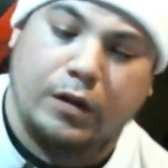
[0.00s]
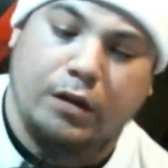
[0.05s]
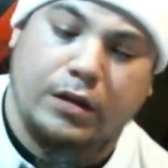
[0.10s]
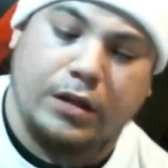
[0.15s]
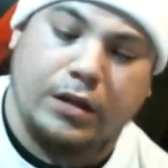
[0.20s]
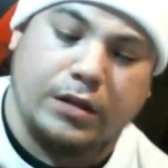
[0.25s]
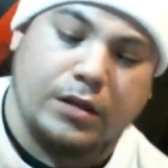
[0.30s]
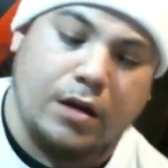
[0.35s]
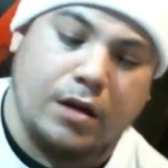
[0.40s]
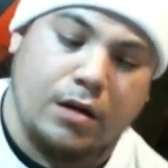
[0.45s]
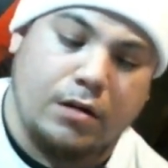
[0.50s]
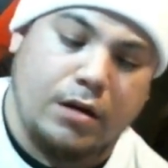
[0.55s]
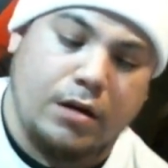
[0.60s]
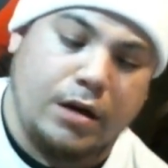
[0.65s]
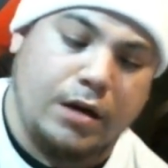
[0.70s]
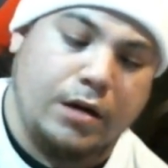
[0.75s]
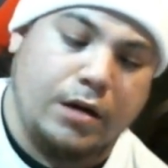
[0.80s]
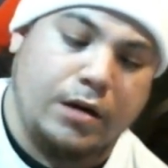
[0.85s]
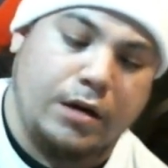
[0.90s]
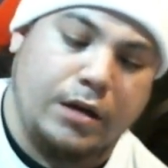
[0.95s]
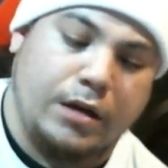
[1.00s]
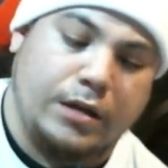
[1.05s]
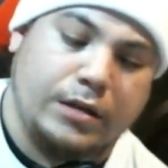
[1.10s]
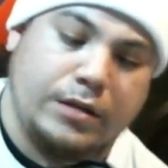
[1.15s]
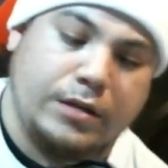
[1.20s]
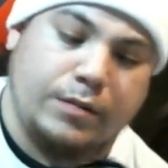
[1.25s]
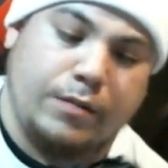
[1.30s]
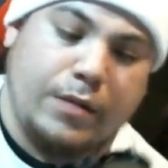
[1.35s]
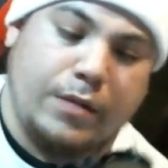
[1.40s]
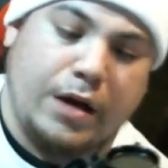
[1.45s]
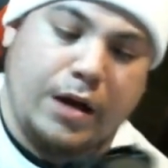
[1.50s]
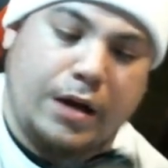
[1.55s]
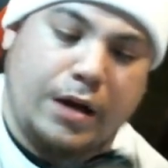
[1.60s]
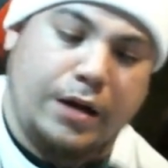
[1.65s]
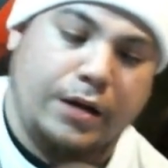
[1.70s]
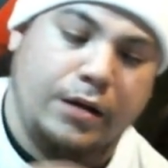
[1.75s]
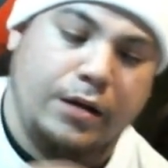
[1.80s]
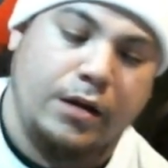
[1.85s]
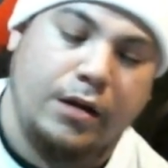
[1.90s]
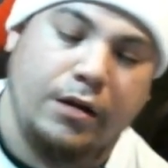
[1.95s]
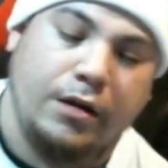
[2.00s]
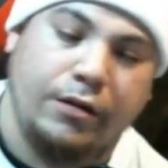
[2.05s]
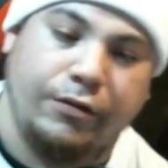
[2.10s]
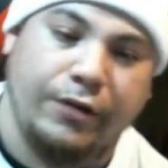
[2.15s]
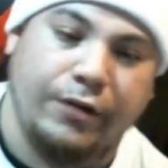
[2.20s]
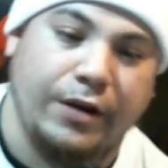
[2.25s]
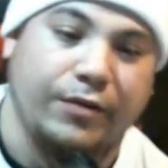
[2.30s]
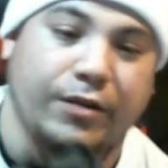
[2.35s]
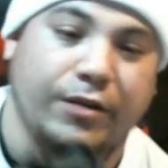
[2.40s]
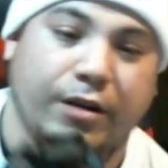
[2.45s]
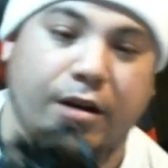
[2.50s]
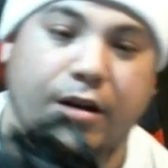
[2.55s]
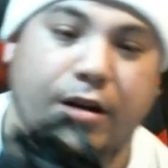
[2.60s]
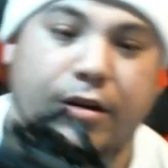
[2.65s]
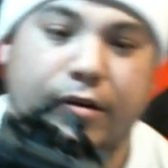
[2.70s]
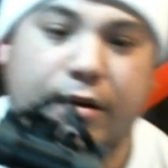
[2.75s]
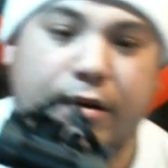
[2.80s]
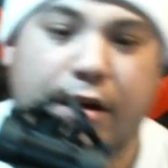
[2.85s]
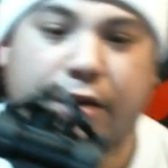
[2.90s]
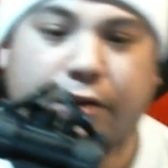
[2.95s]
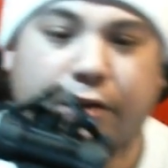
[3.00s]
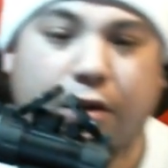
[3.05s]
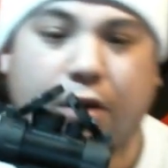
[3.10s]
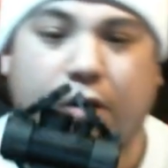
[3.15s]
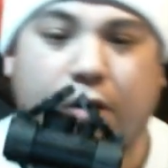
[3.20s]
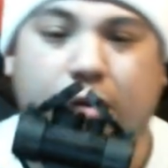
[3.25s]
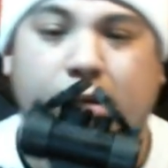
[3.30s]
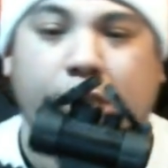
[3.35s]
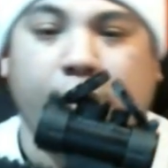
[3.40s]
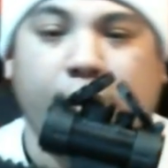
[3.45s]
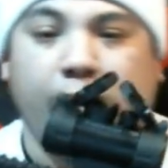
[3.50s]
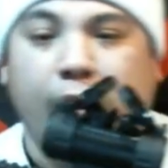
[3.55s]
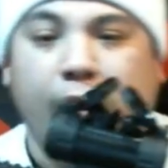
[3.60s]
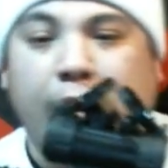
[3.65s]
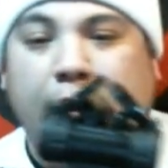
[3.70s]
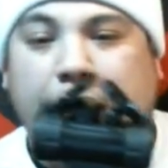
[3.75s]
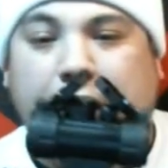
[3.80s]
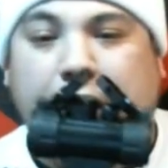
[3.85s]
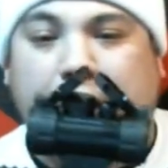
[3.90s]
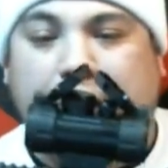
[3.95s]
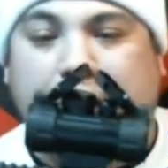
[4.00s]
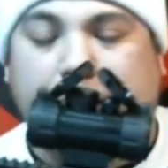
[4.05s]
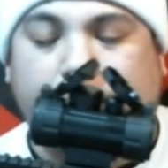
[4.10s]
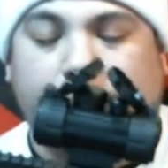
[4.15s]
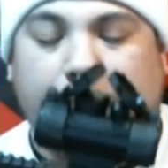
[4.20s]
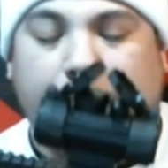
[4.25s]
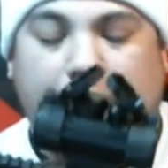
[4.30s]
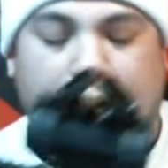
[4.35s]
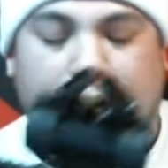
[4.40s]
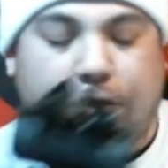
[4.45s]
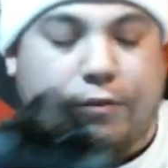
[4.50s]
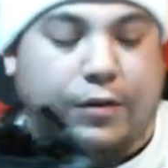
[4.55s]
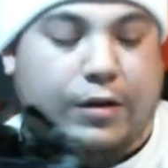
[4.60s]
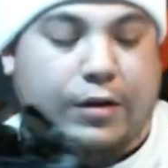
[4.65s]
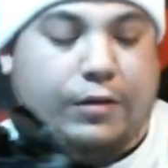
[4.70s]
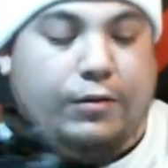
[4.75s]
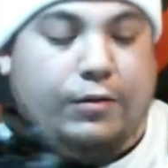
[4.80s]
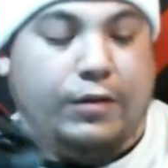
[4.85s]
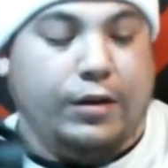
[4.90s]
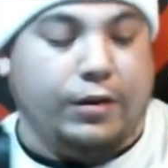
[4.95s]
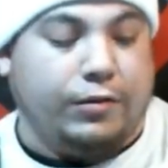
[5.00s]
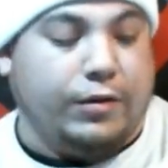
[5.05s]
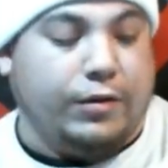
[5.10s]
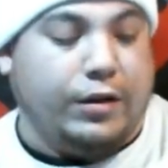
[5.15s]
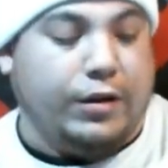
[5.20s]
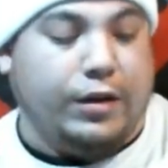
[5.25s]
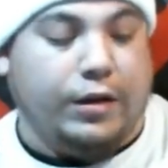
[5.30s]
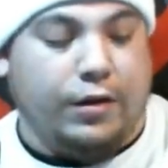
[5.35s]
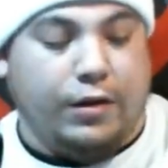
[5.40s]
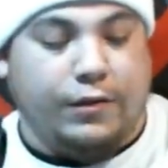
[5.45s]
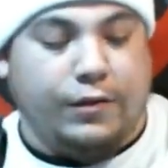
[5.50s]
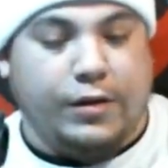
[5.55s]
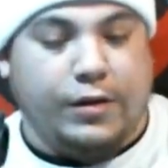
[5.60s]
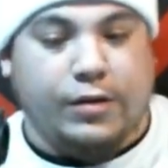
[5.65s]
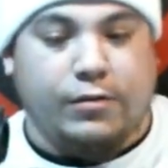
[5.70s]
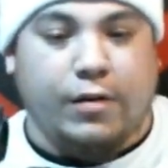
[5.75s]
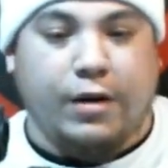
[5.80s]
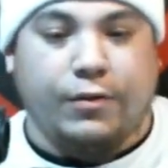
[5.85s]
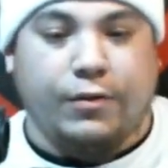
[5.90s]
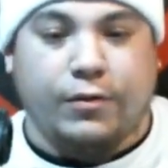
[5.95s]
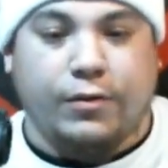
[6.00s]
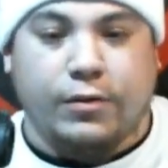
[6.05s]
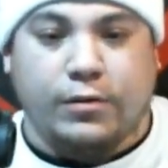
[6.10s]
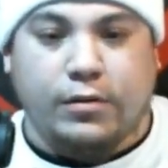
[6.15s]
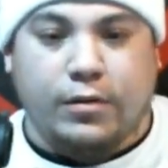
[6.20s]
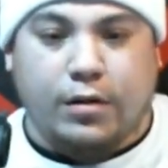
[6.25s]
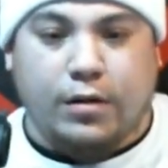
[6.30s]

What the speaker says: This gun right here is my favorite gun of all. I really, really, really love this rifle.